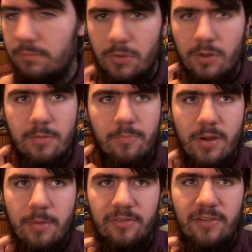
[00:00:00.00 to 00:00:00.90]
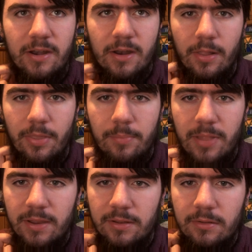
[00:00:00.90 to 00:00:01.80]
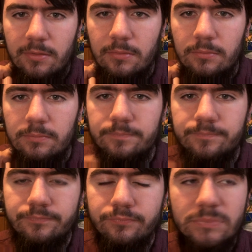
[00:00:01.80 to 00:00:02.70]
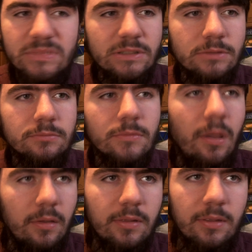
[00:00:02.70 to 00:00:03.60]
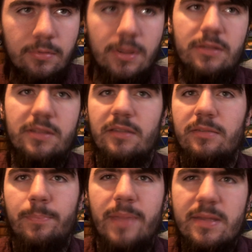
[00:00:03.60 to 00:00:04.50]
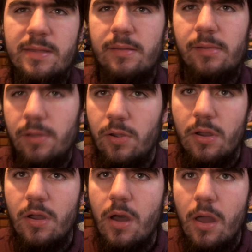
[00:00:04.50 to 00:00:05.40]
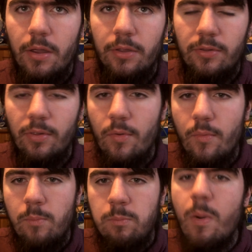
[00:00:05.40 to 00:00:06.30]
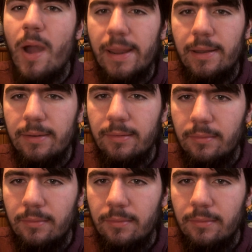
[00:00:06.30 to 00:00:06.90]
you could probably find it other places. It's just basically this little white